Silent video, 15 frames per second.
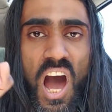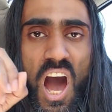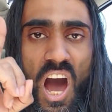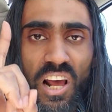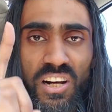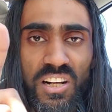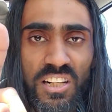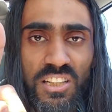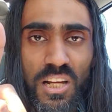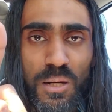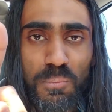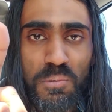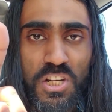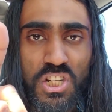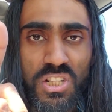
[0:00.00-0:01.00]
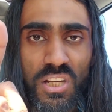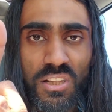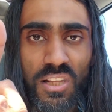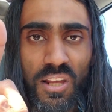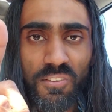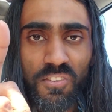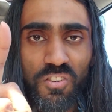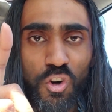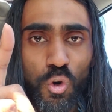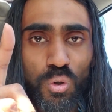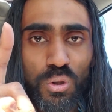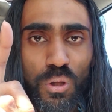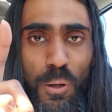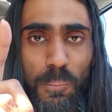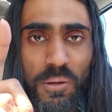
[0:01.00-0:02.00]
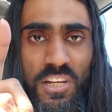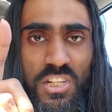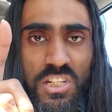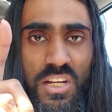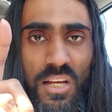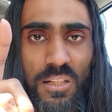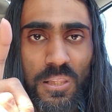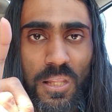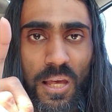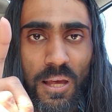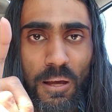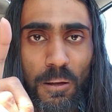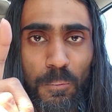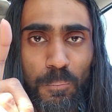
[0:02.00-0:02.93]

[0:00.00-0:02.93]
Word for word: aratanama shendere kondar veshete